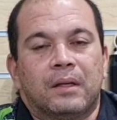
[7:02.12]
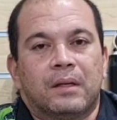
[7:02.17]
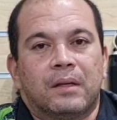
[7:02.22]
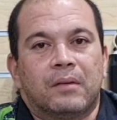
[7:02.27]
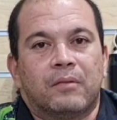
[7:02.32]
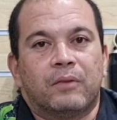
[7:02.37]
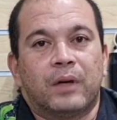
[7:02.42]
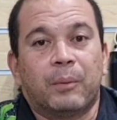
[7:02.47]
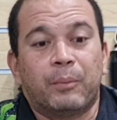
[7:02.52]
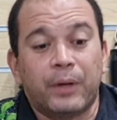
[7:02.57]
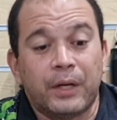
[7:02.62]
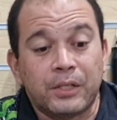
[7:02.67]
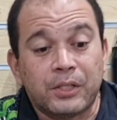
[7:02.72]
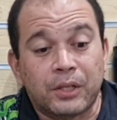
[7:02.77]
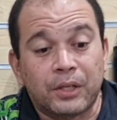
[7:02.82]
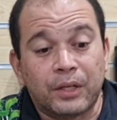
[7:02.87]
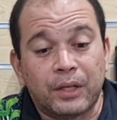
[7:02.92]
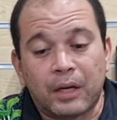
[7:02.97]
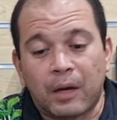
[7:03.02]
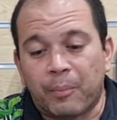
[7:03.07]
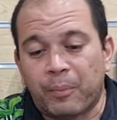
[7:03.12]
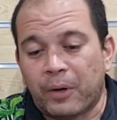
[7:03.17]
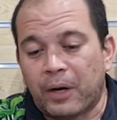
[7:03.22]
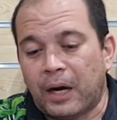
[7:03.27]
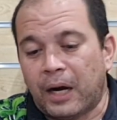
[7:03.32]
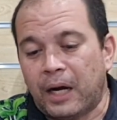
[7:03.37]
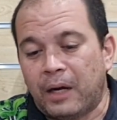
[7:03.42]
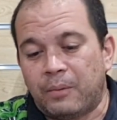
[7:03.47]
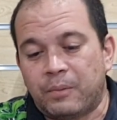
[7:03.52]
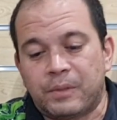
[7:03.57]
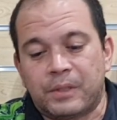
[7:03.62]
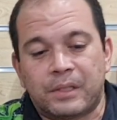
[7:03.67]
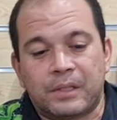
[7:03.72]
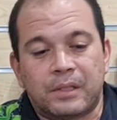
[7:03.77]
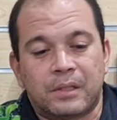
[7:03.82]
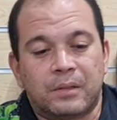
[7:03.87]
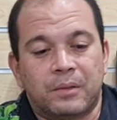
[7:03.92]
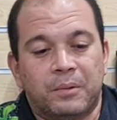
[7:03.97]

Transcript: Vibration and upper arms.